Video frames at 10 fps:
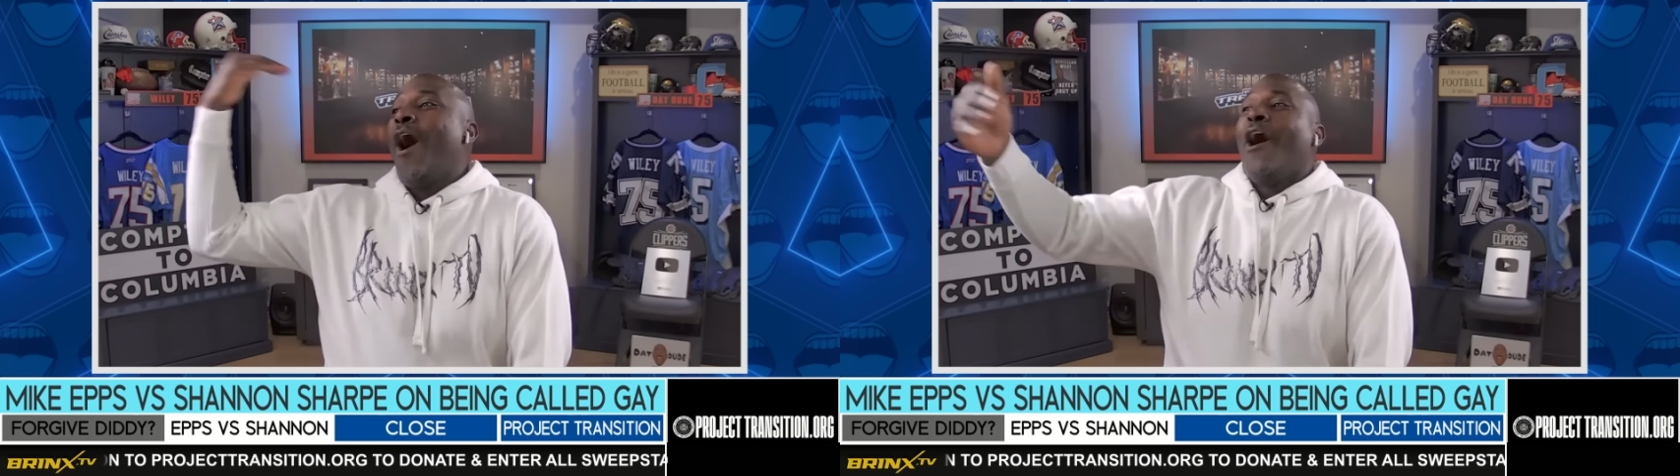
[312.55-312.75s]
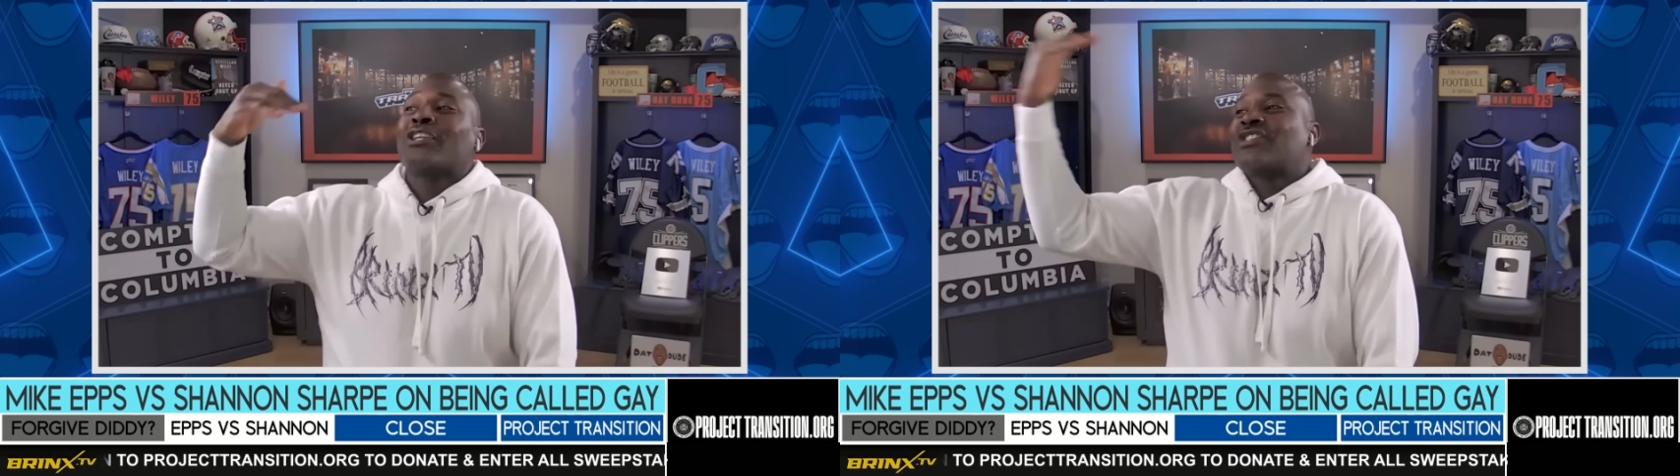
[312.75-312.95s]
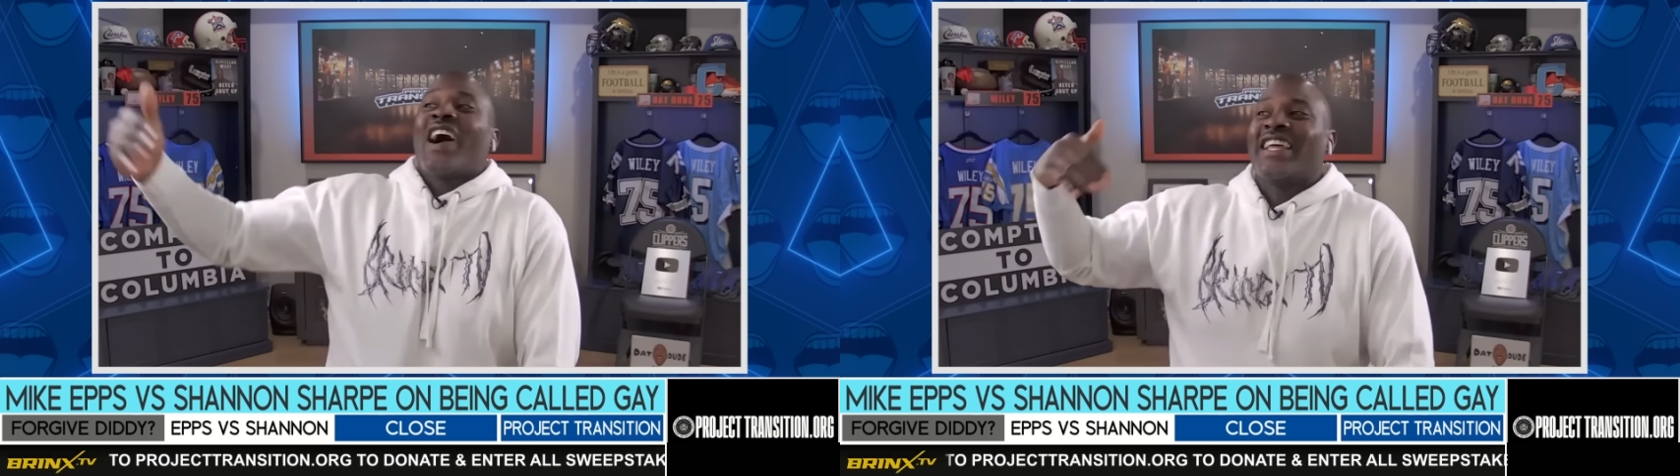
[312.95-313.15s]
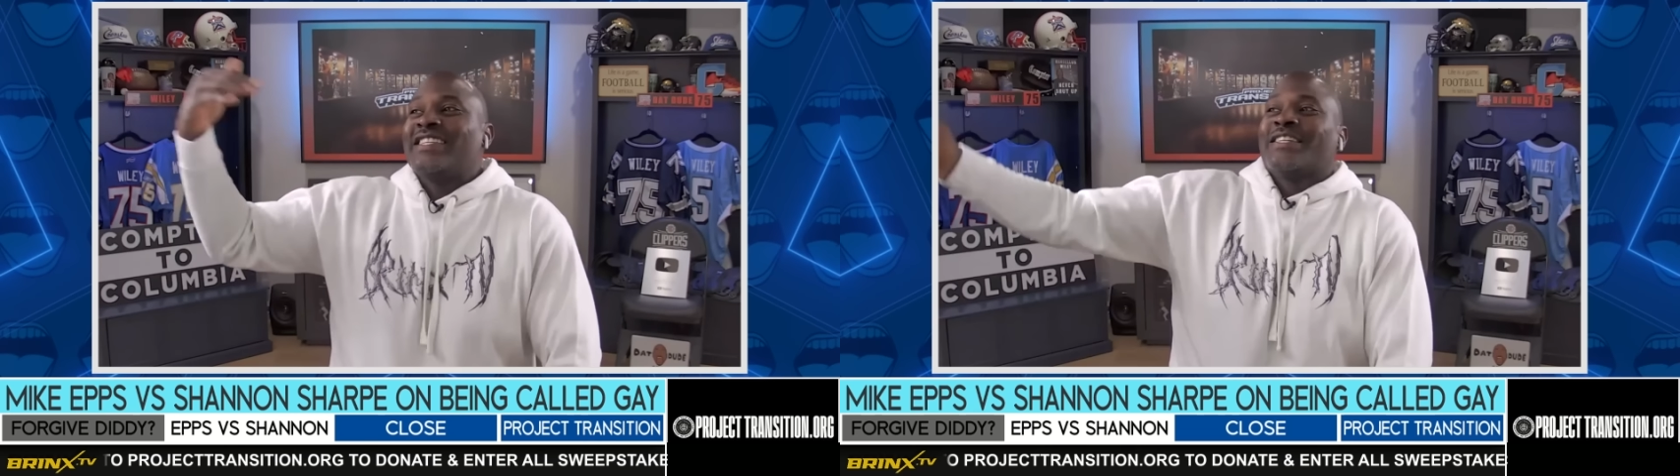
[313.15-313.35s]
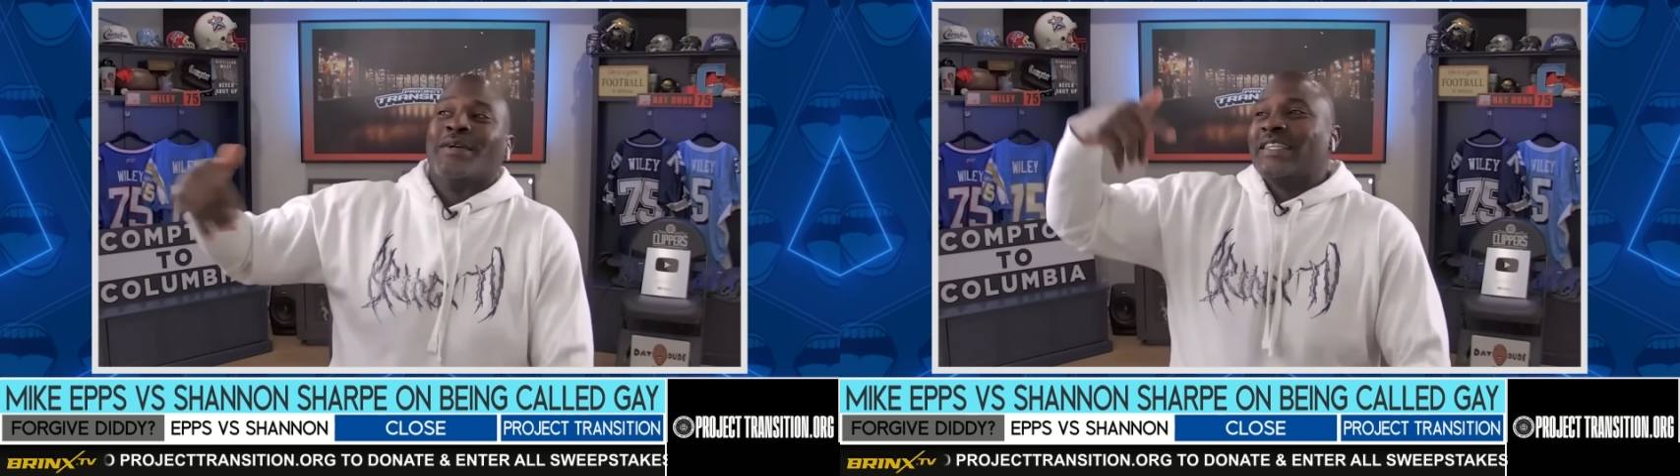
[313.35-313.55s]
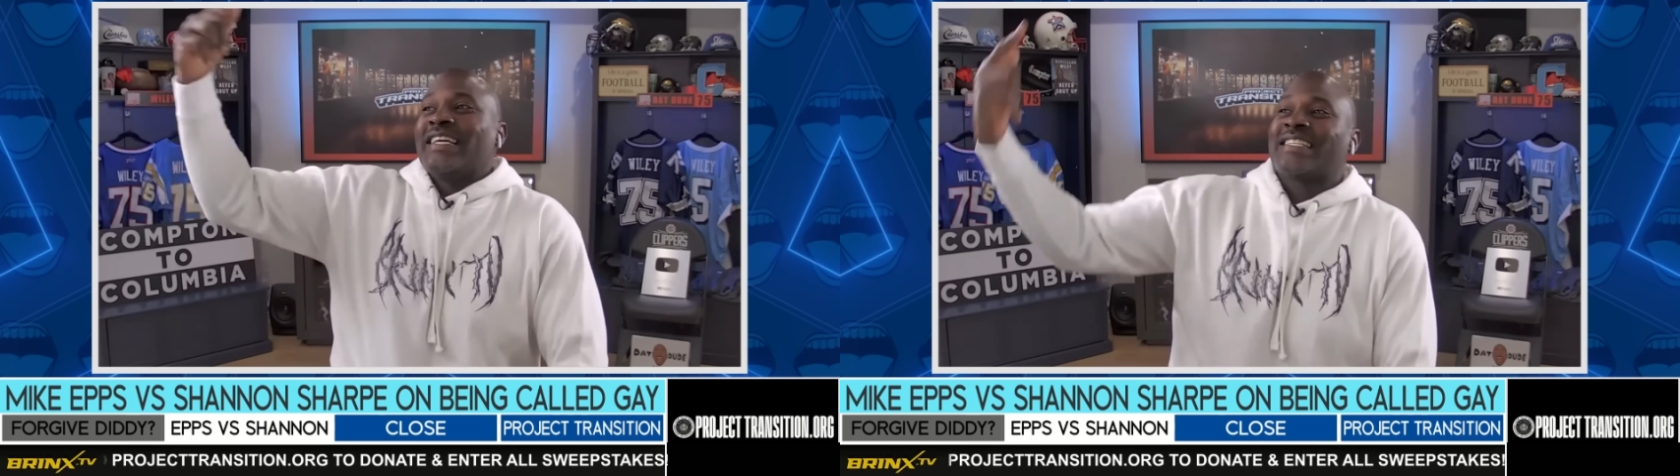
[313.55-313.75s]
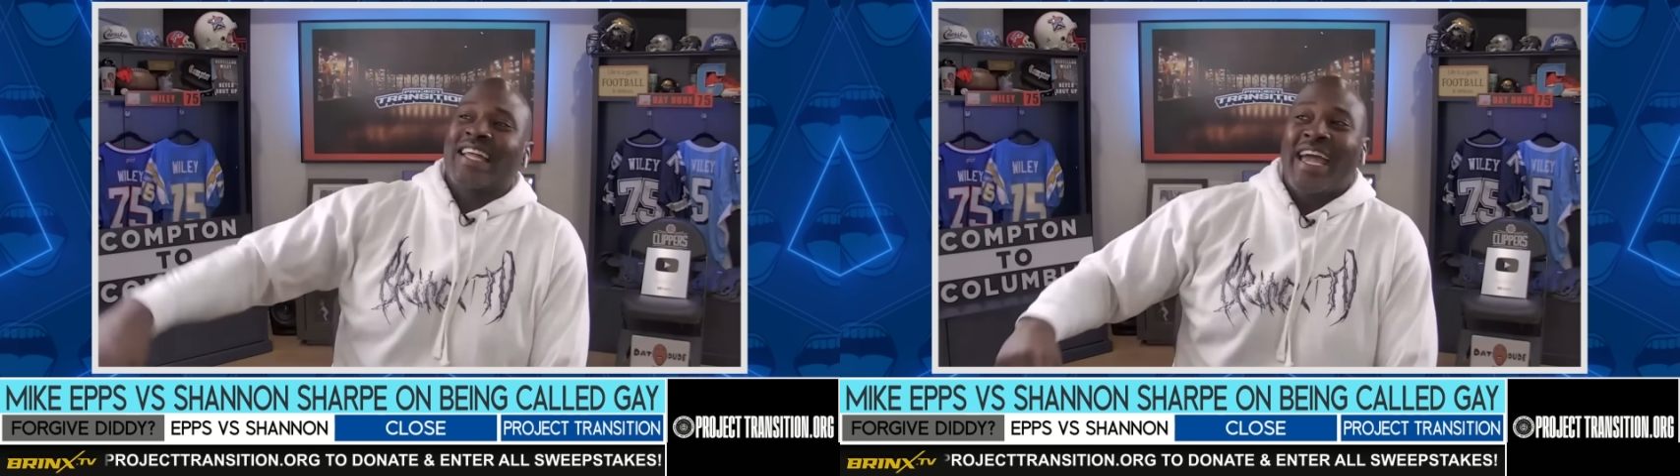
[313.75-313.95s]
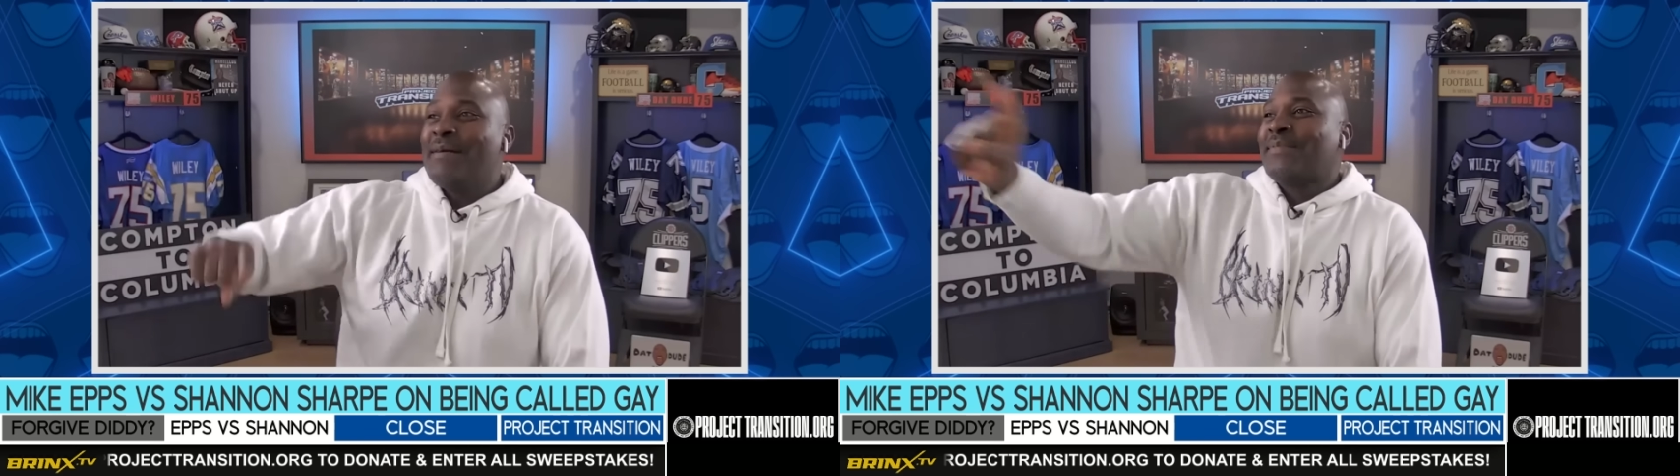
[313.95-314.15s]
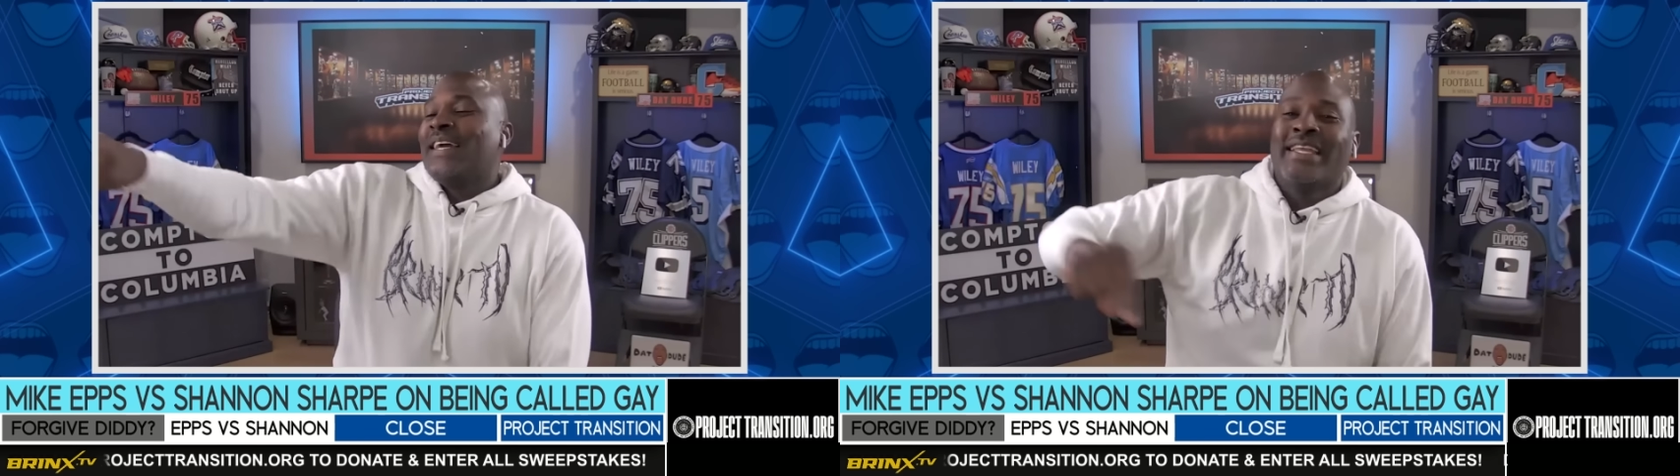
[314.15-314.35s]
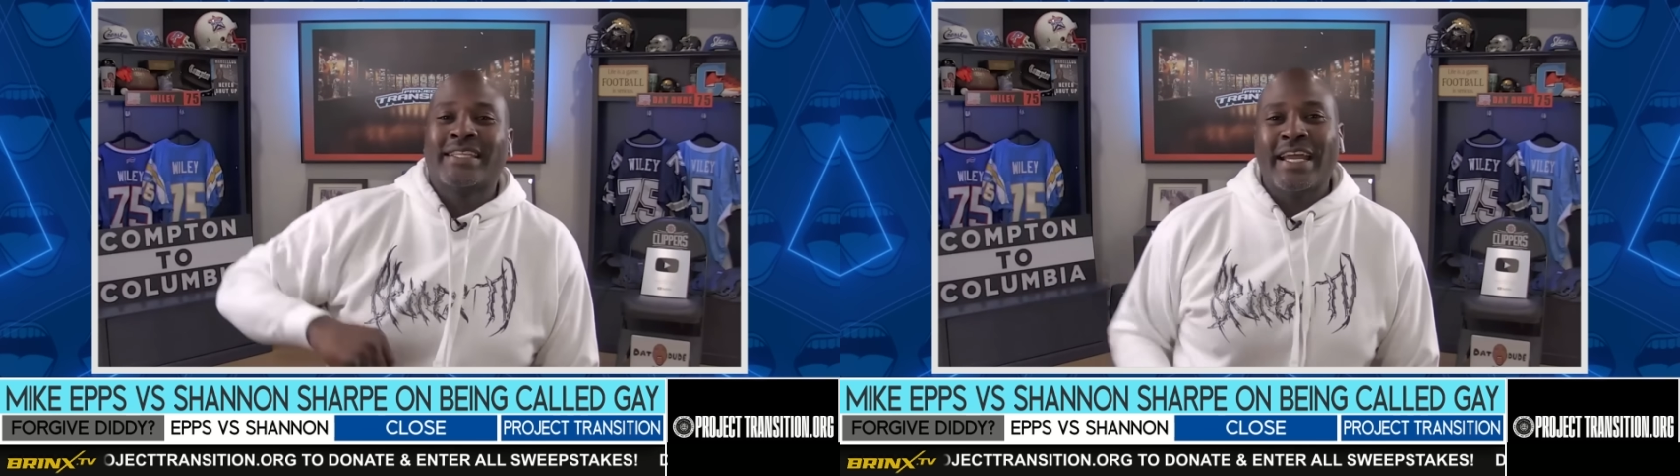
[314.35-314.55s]
all trying to do it the same
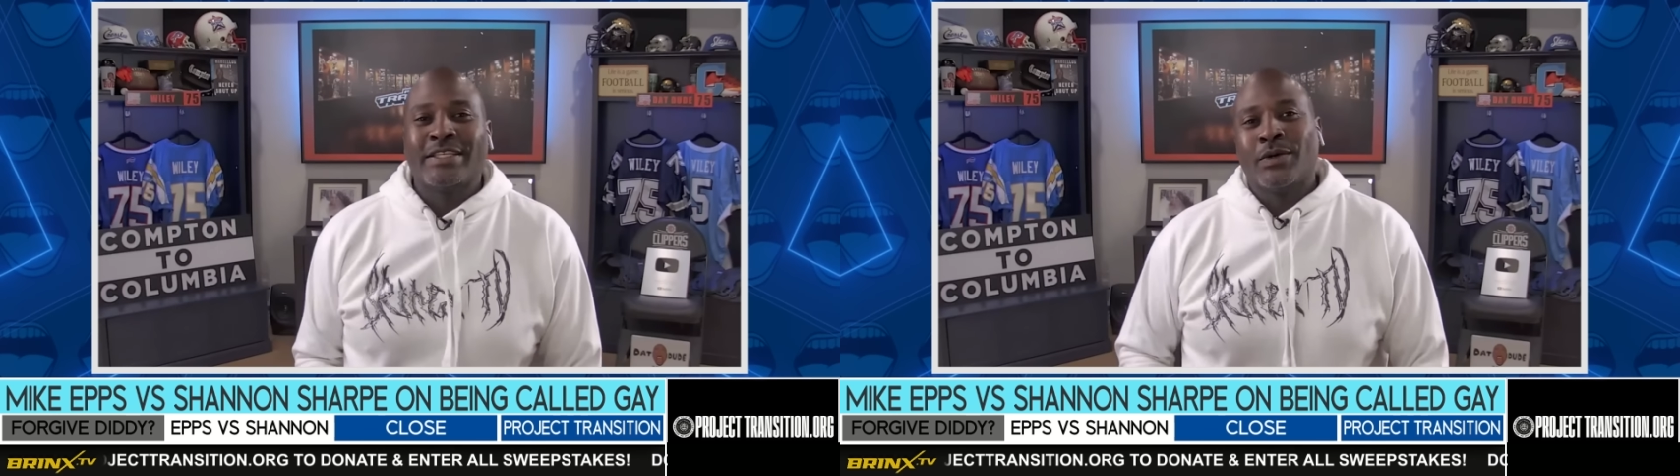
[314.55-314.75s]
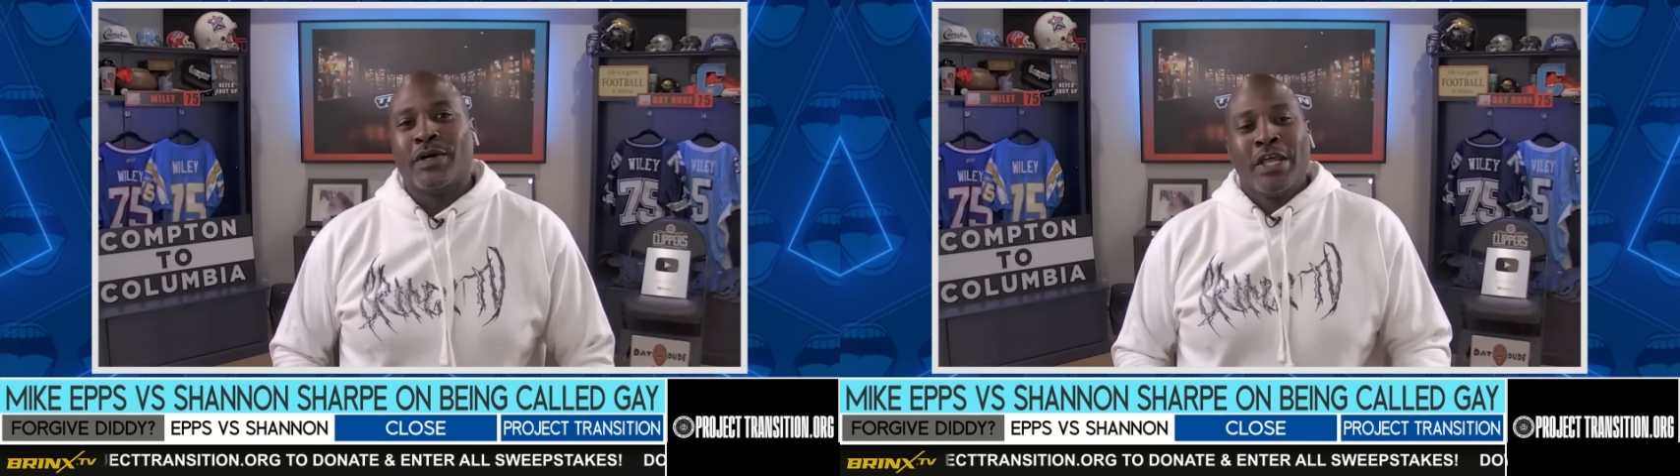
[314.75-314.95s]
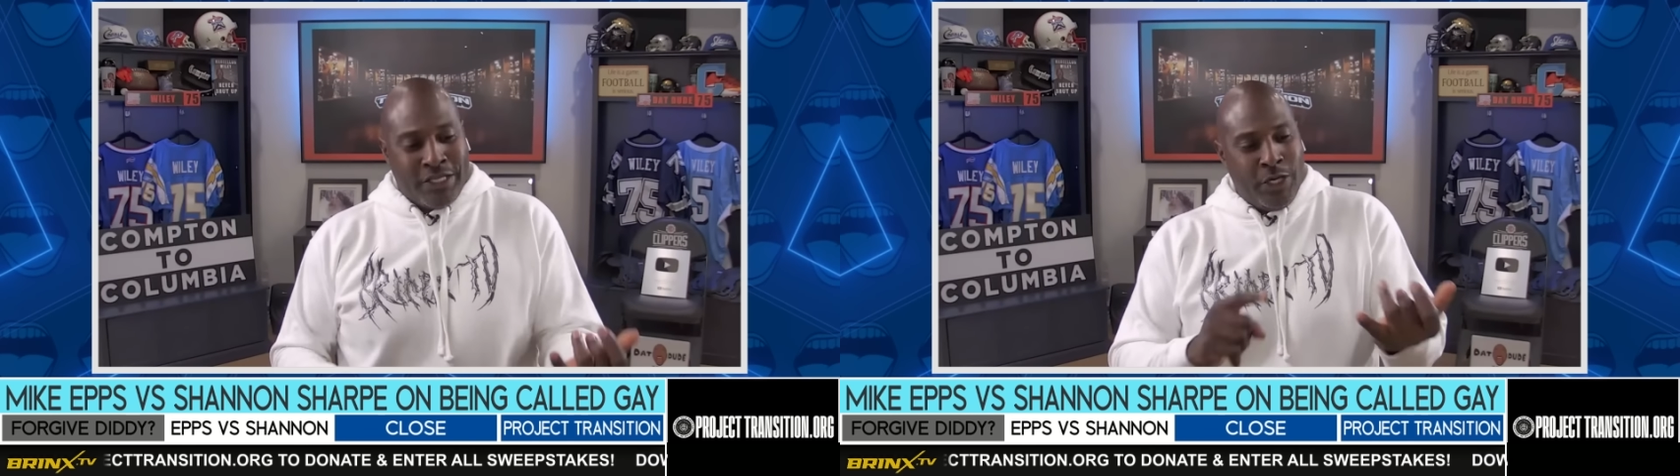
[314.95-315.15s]
thing that they doing.